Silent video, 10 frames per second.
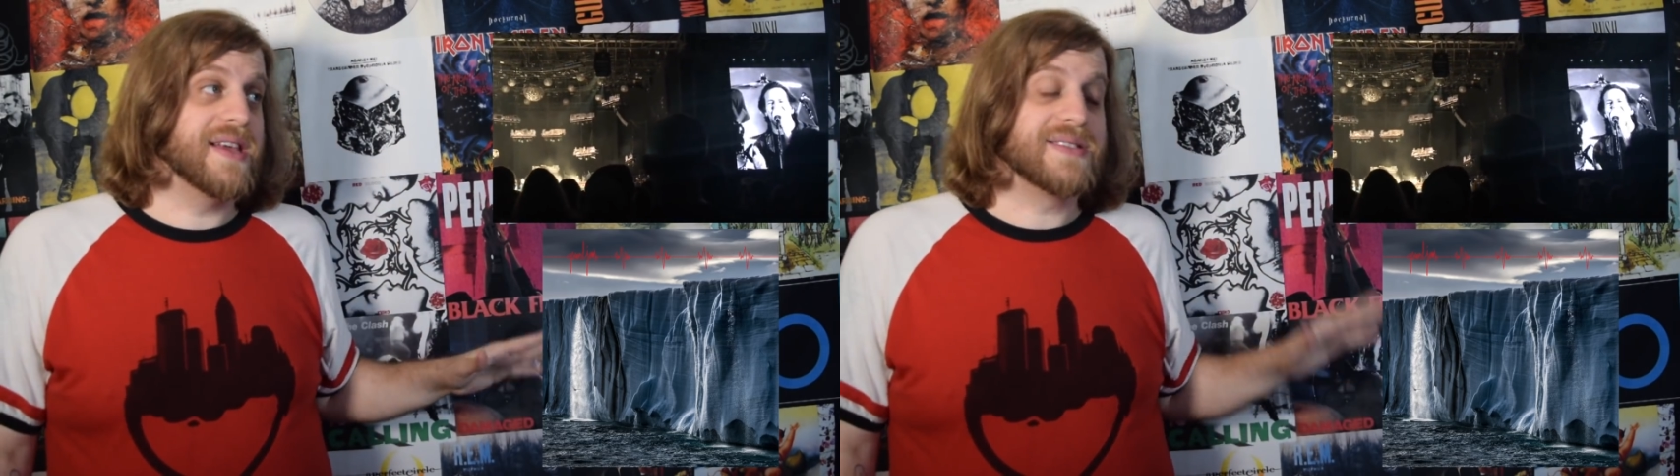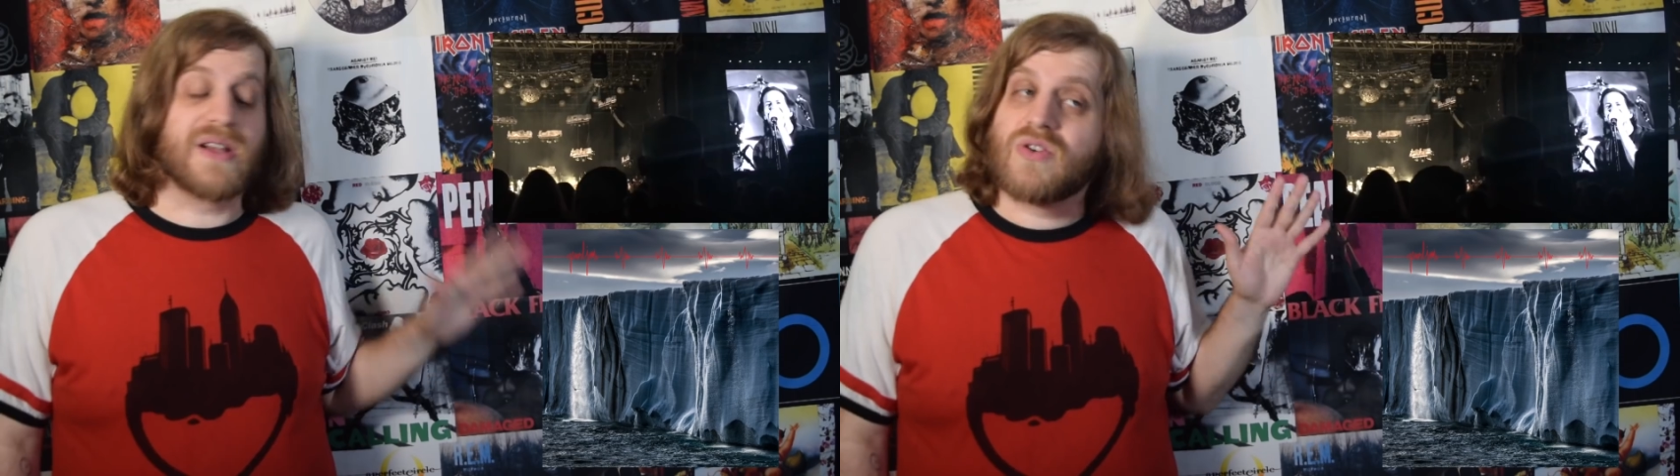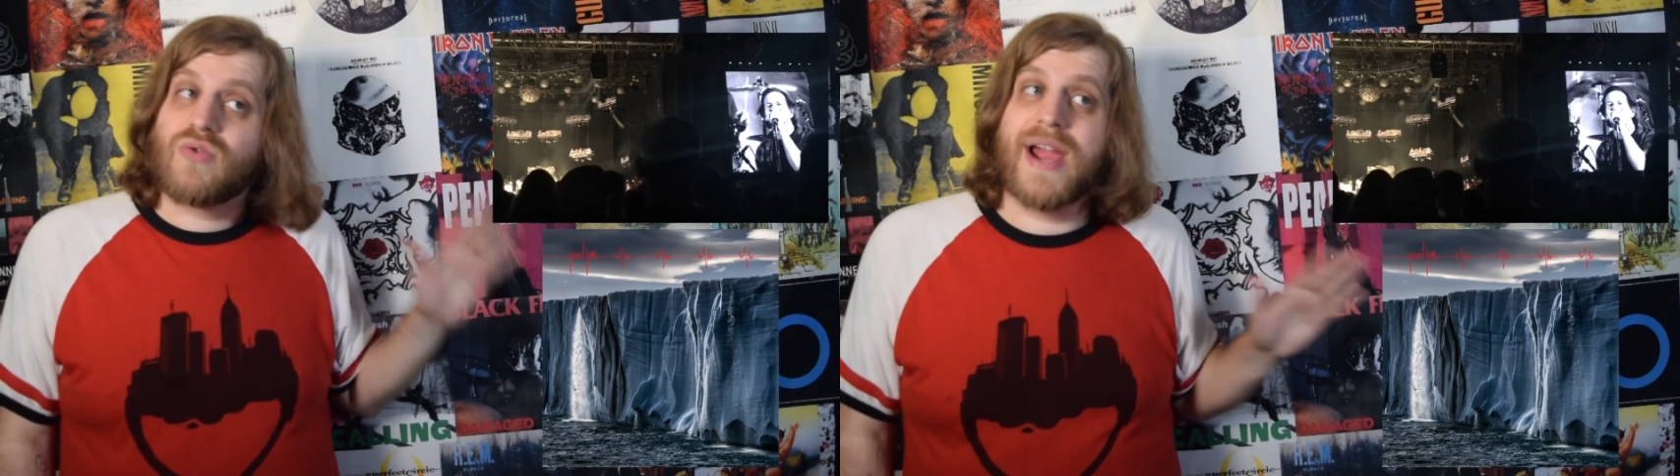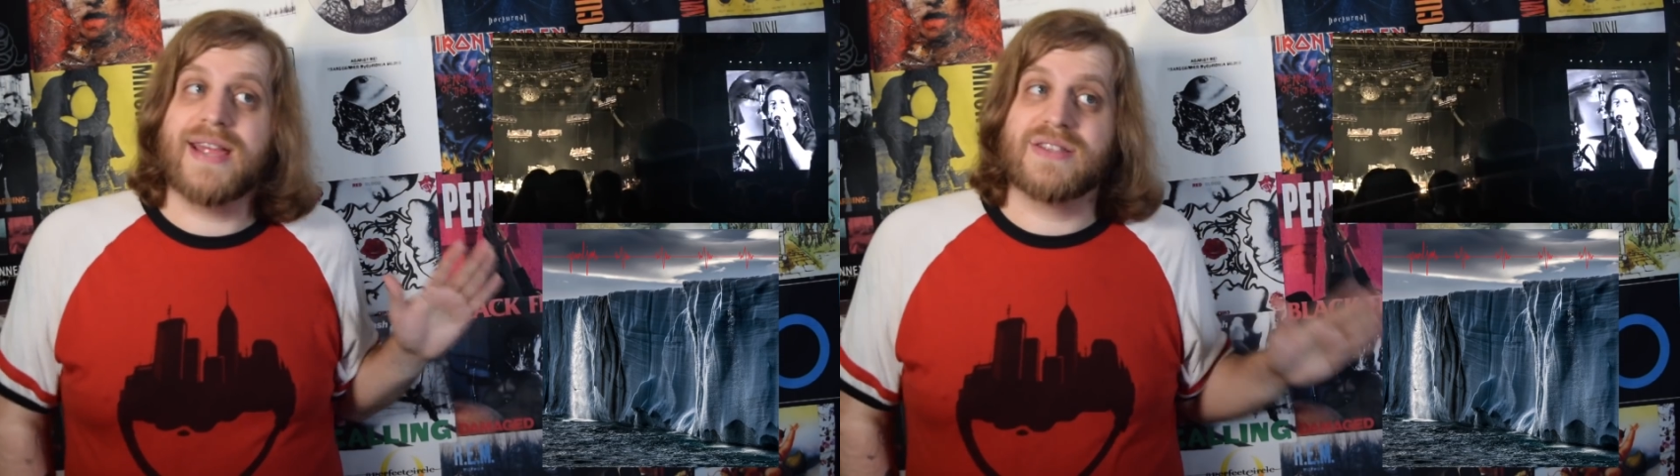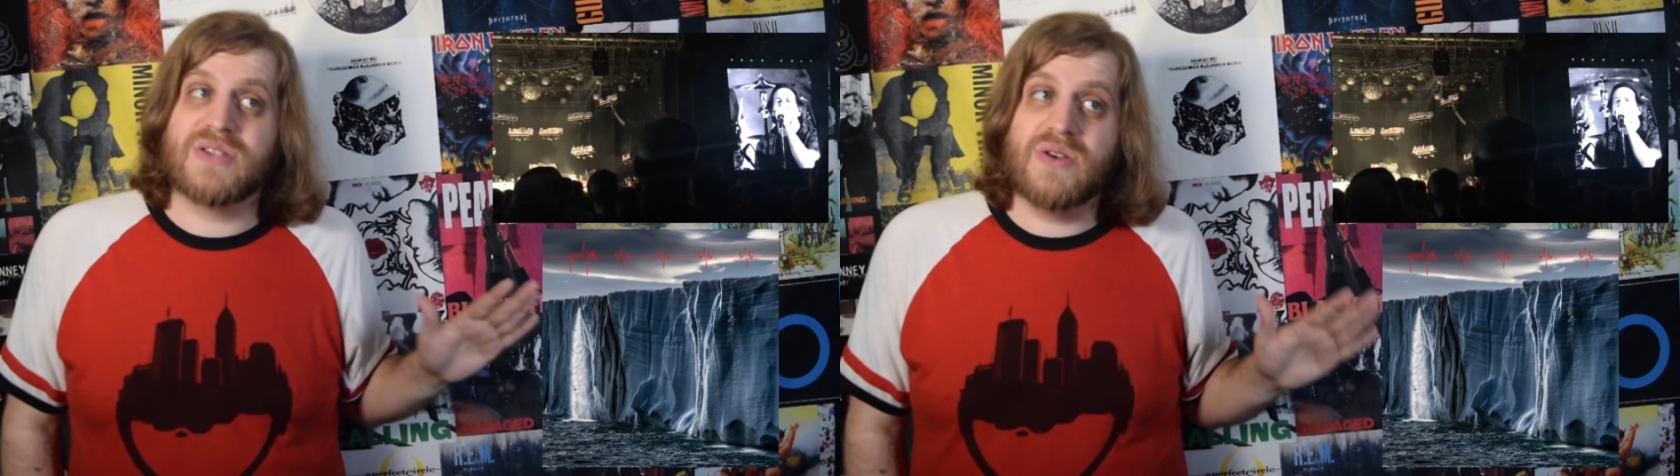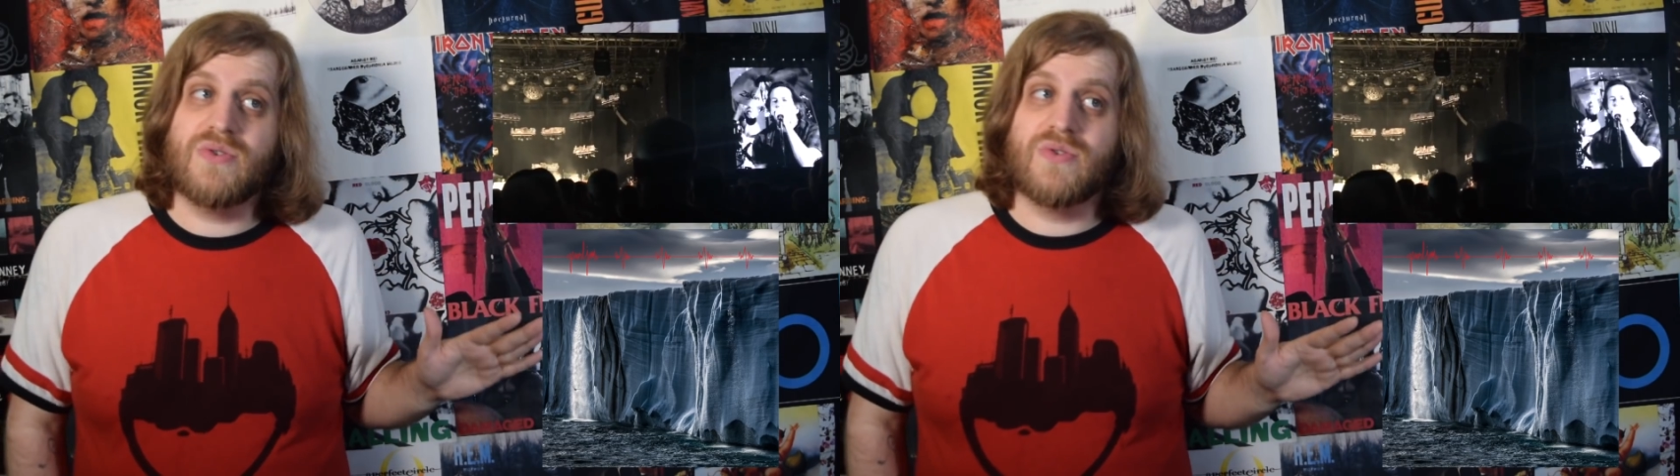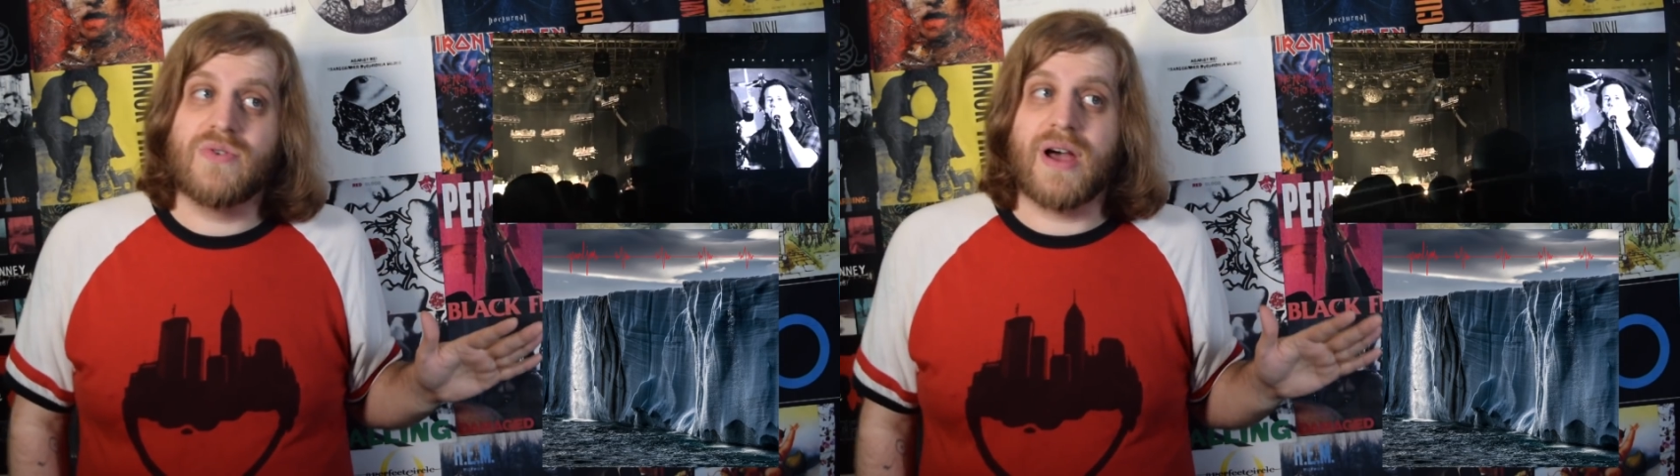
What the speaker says: it's a great tune,